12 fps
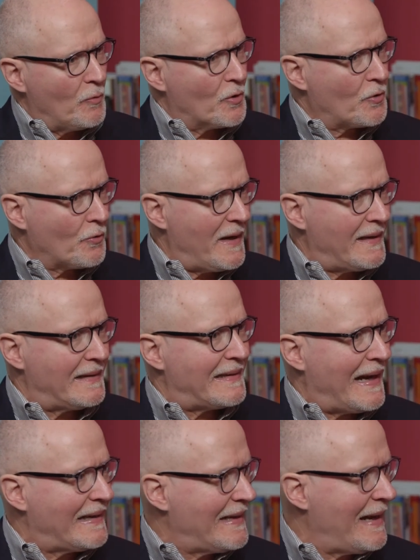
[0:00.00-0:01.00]
will create a
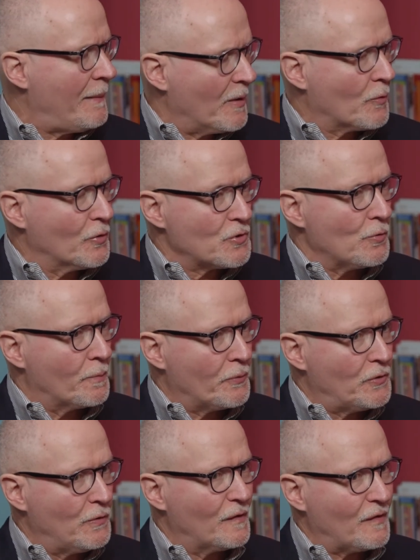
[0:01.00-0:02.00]
dynamic which will
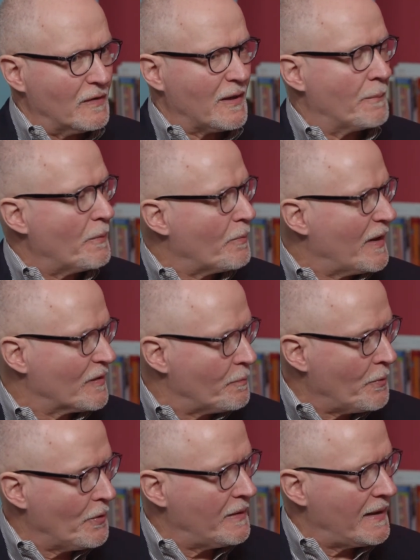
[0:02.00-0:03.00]
produce the type of
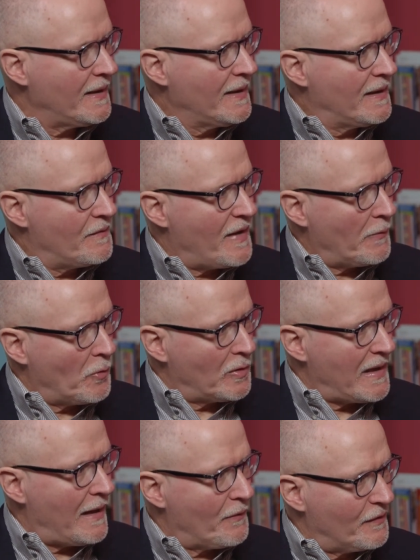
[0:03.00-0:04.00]
prosperity that will
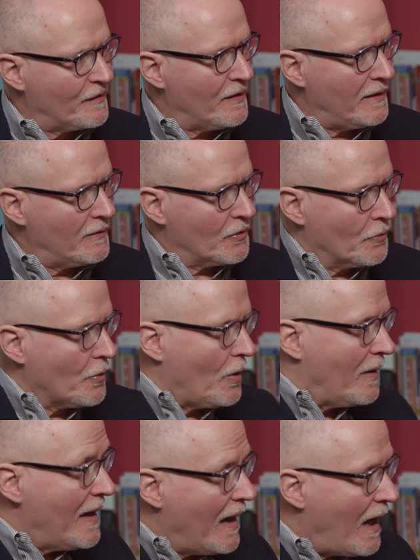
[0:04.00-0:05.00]
allow the city to
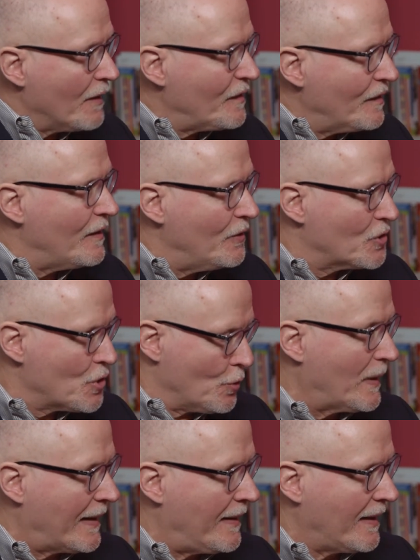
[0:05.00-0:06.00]
grow. Our city is
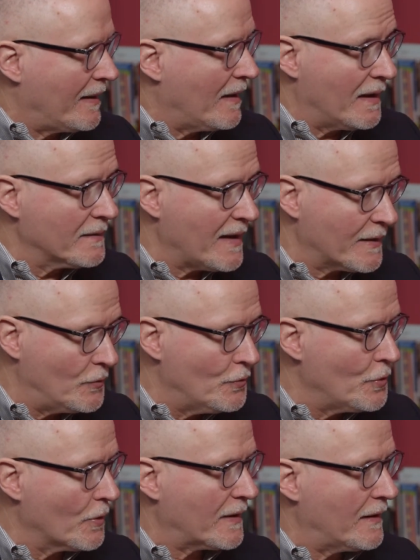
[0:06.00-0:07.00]
shrinking, unlike New
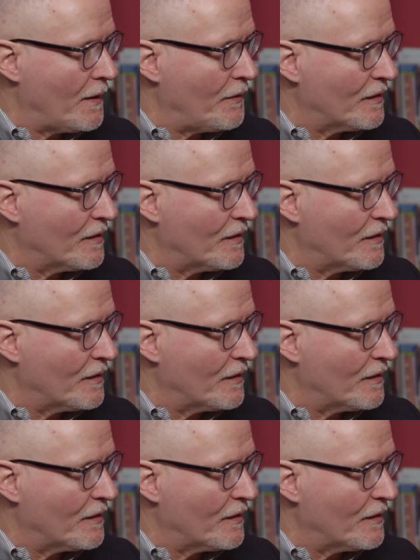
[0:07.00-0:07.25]
York and other